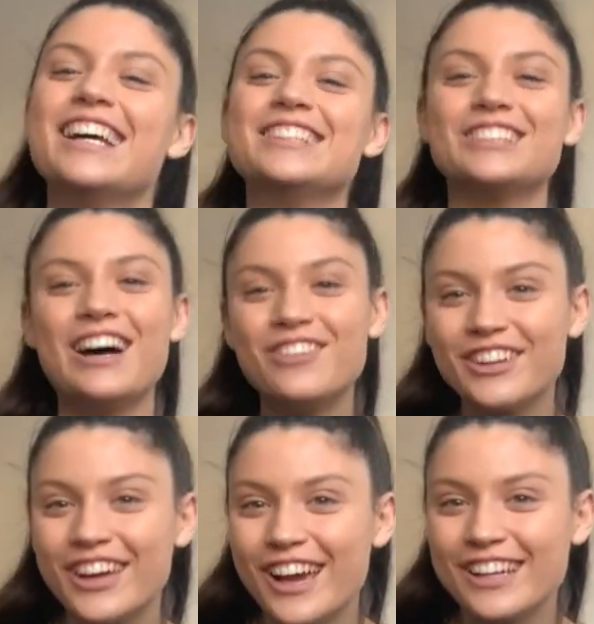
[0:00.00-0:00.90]
So I'm on
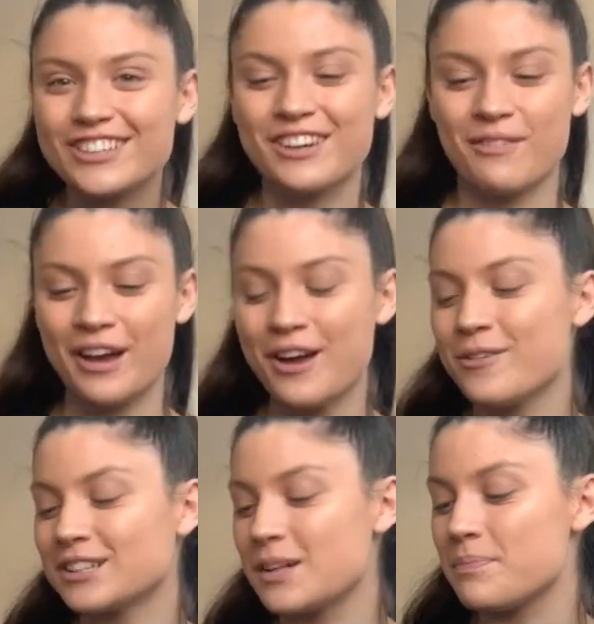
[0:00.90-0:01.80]
the early train on my own
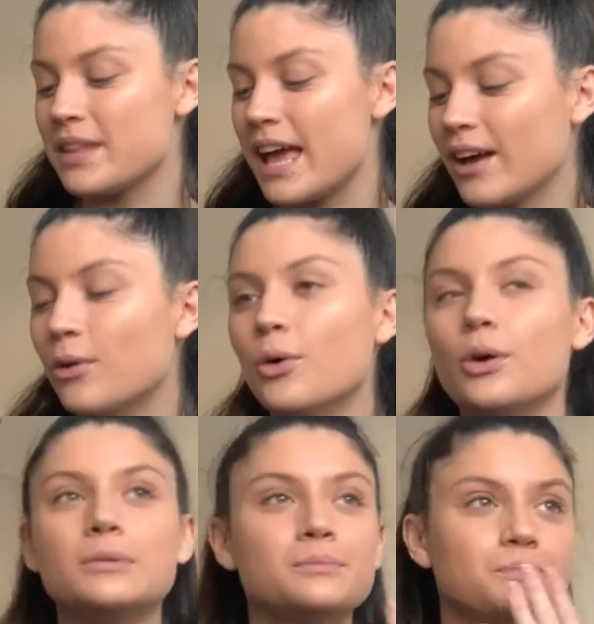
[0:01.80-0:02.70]
or something,
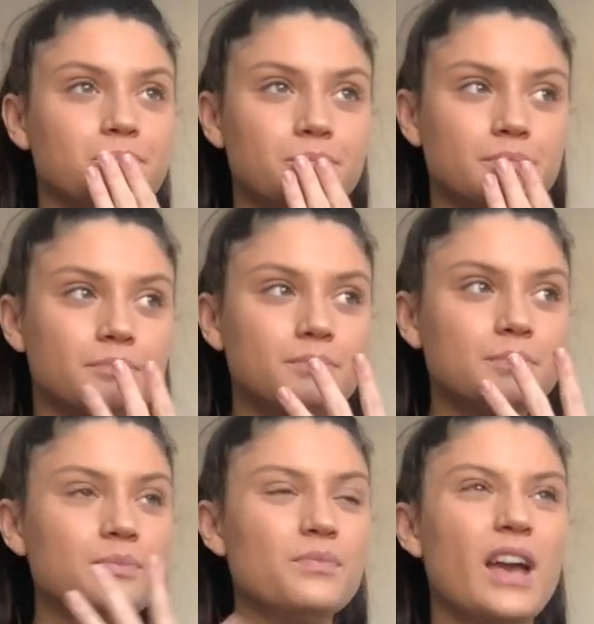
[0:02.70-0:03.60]
or
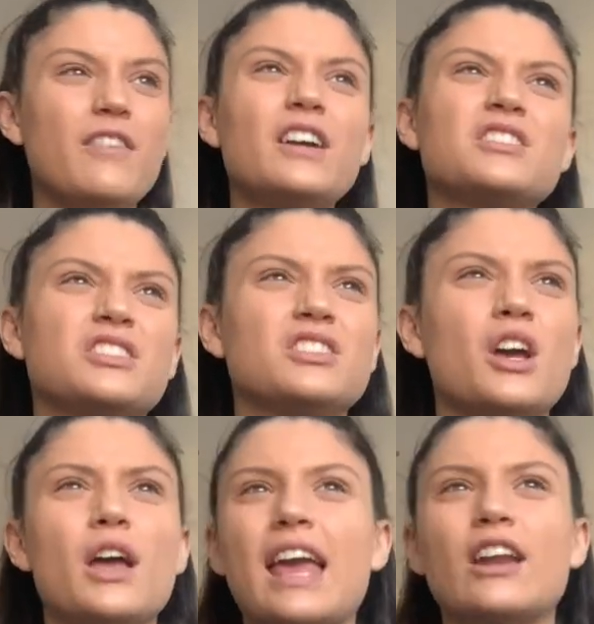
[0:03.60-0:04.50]
if I just
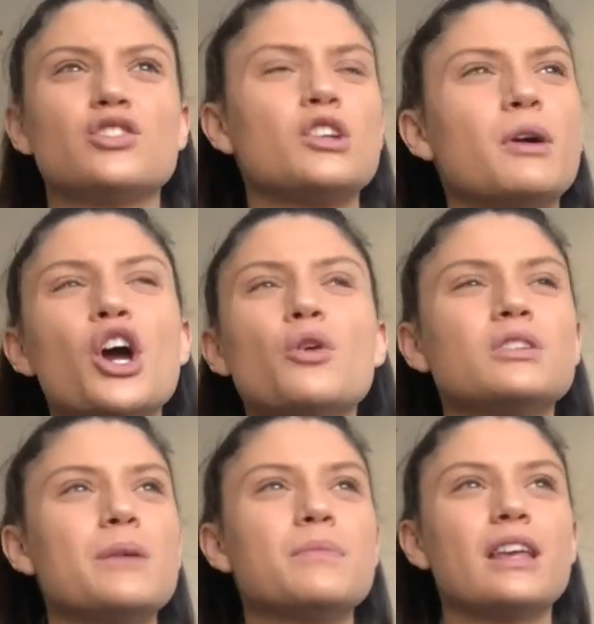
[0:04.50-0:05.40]
get in a train on my own or
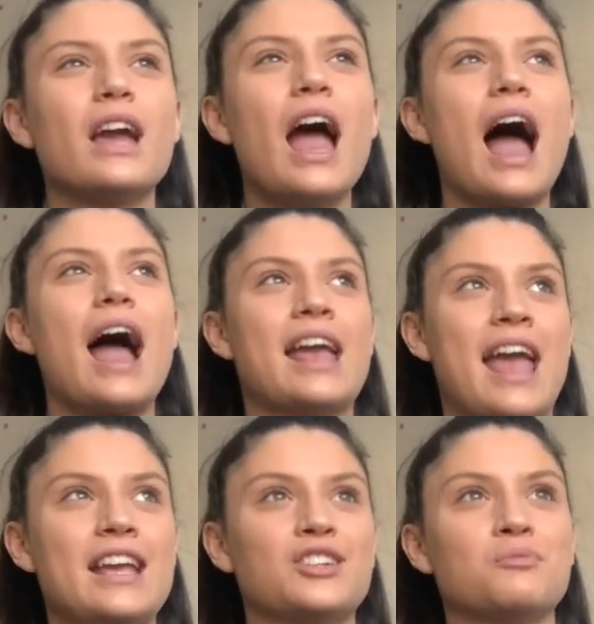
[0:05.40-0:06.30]
something, I
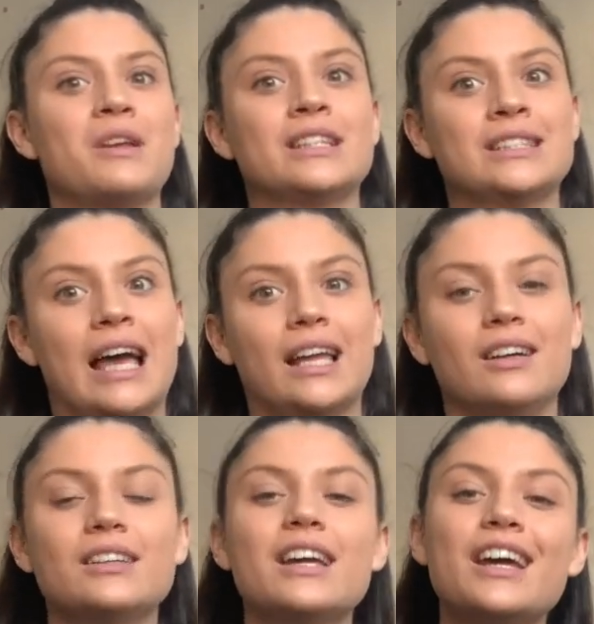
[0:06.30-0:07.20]
hate just being
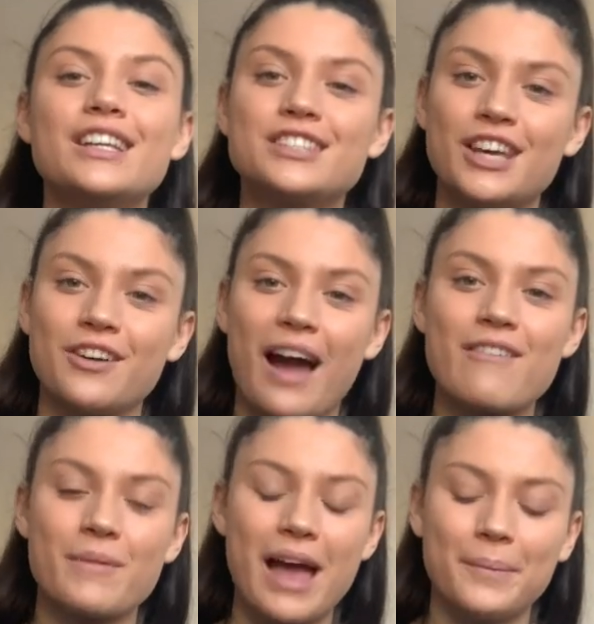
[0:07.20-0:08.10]
silent. So
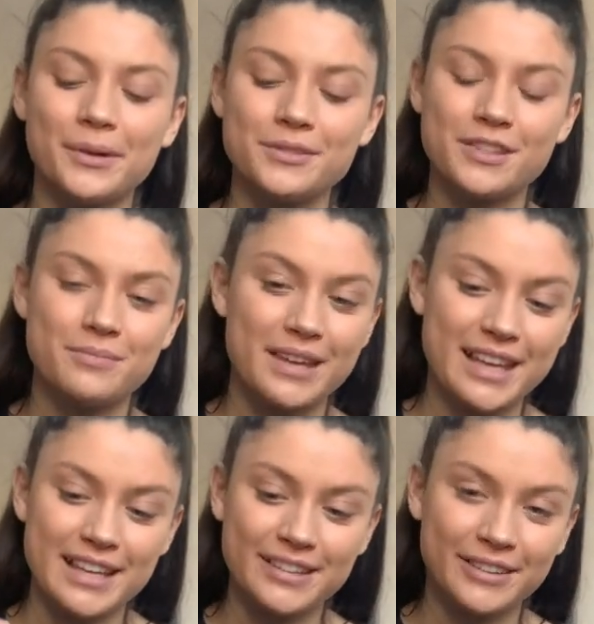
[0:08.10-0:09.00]
having my AirPods with me
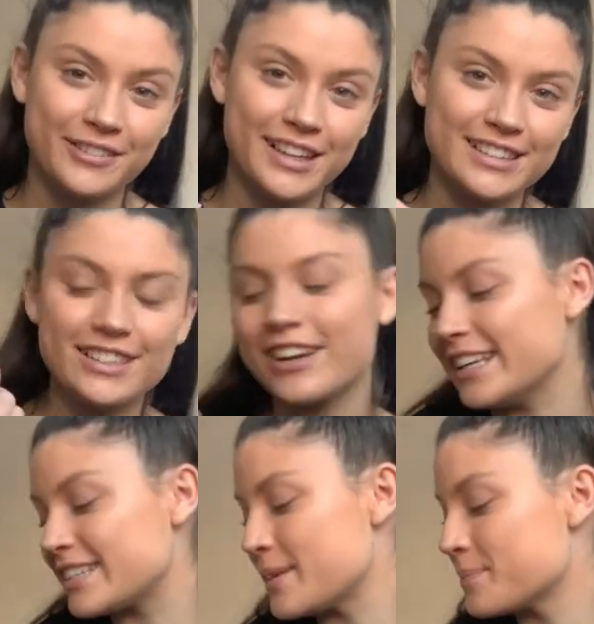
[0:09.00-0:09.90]
is always great.